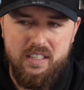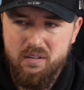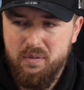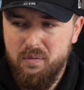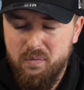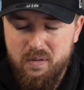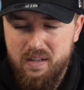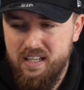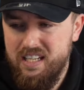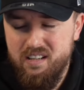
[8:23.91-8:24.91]
He offered
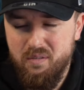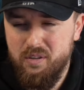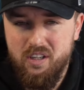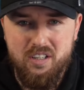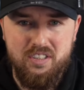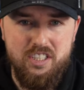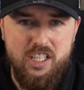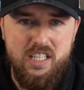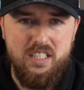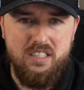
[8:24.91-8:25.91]
he offered arse and
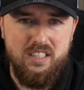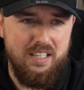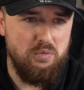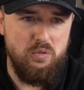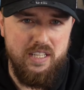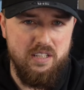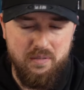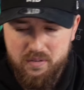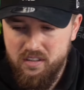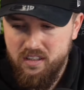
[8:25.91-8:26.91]
cheeks. That's all he
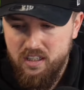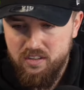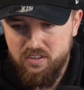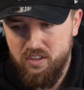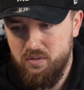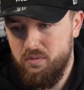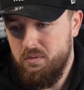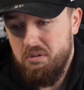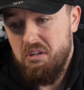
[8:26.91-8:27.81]
offered. So